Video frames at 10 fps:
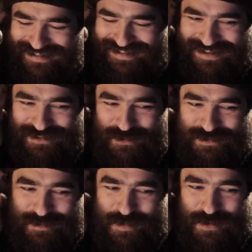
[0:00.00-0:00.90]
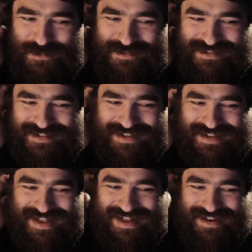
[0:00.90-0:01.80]
Enjoyed your post,
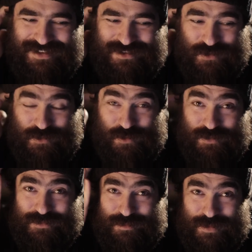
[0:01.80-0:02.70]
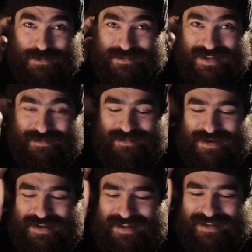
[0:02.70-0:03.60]
and I enjoy all of your posts. They're
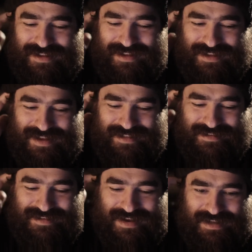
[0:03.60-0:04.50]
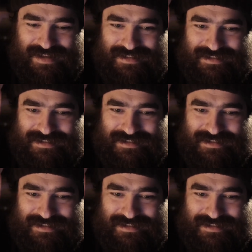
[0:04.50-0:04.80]
very entertaining.